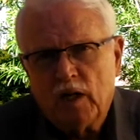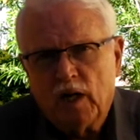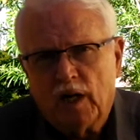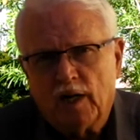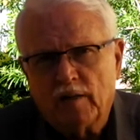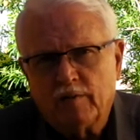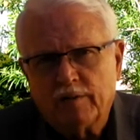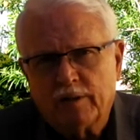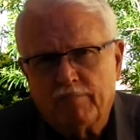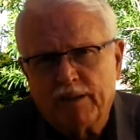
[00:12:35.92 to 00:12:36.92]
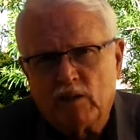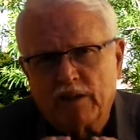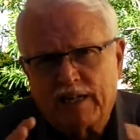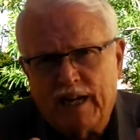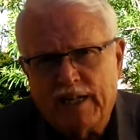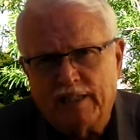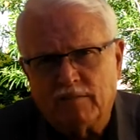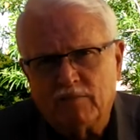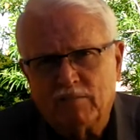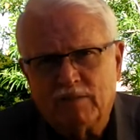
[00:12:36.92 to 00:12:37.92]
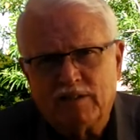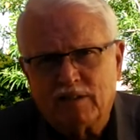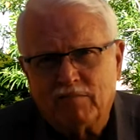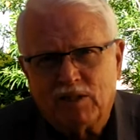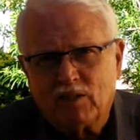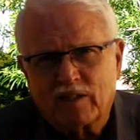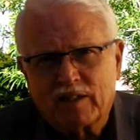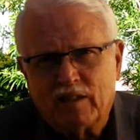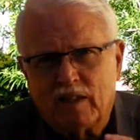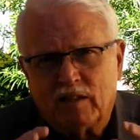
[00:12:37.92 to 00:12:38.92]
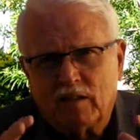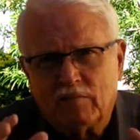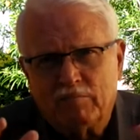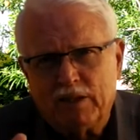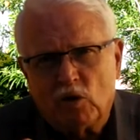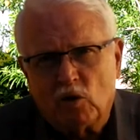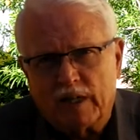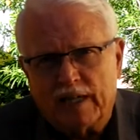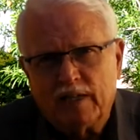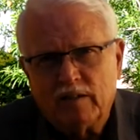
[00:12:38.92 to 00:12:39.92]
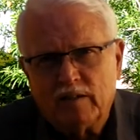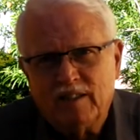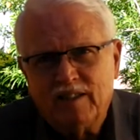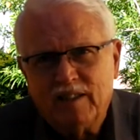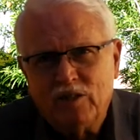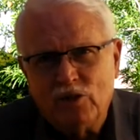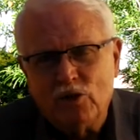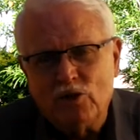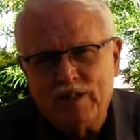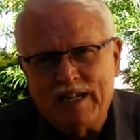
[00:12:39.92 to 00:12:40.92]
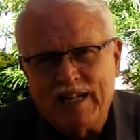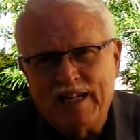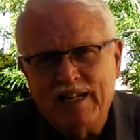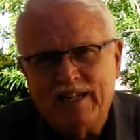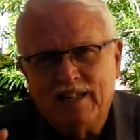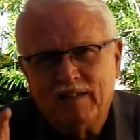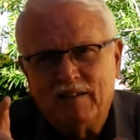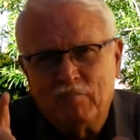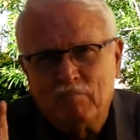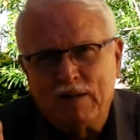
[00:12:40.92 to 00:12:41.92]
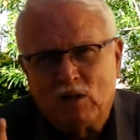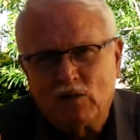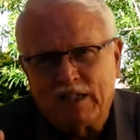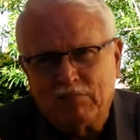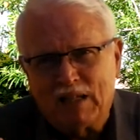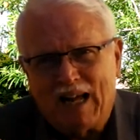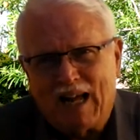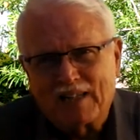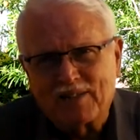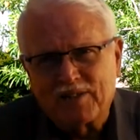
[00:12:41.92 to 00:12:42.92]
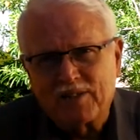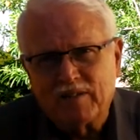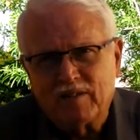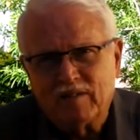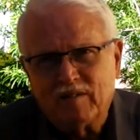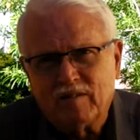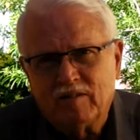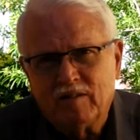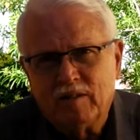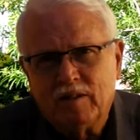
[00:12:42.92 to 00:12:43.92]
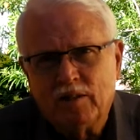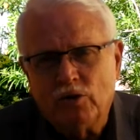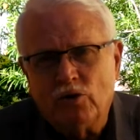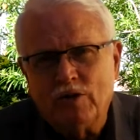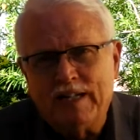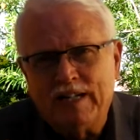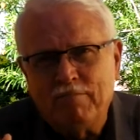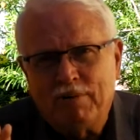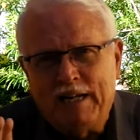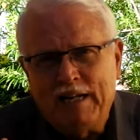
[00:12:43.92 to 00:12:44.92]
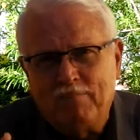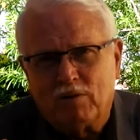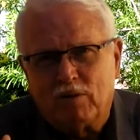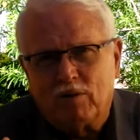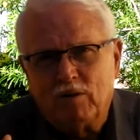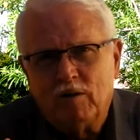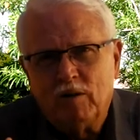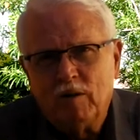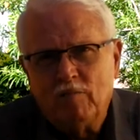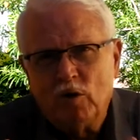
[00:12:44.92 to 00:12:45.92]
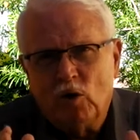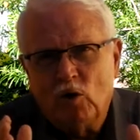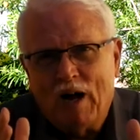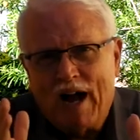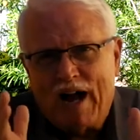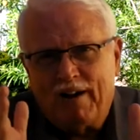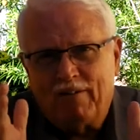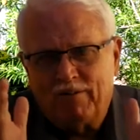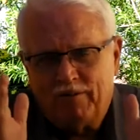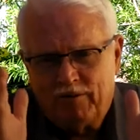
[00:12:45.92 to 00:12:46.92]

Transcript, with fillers: Uh, to build a kingdom, to build a, a building, you need building blocks. You need people who have